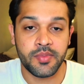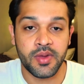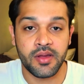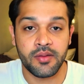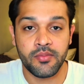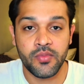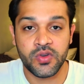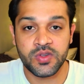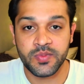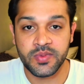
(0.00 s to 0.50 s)

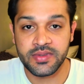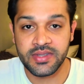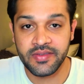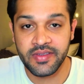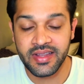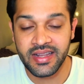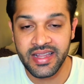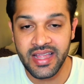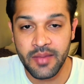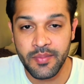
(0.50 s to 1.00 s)
but more
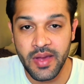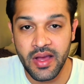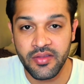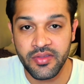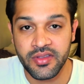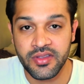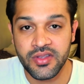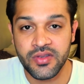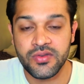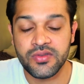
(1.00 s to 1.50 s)
specifically about
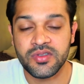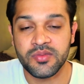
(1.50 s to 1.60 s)
the user